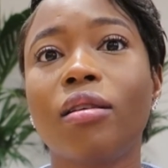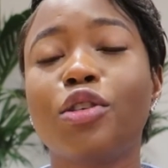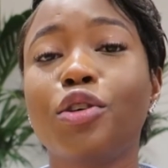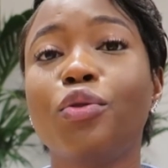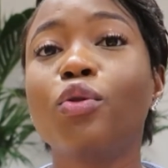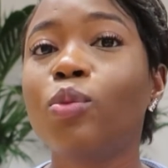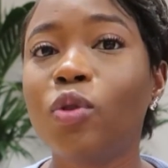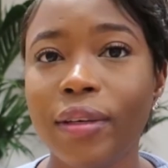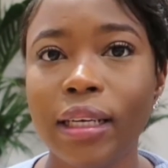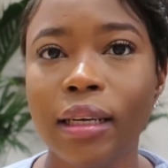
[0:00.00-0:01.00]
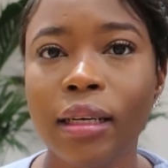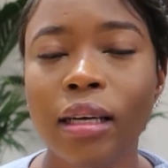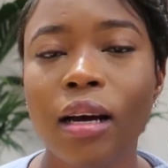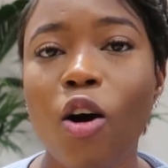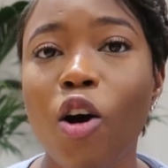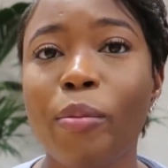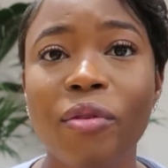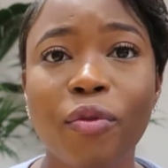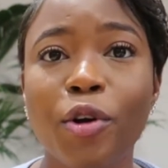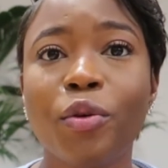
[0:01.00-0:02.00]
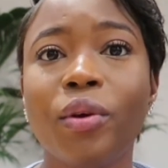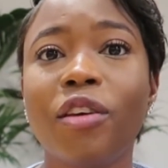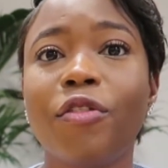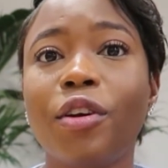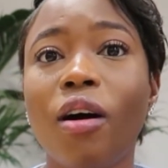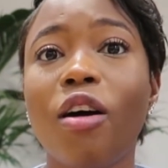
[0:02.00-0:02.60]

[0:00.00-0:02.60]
to you moving in, or before you even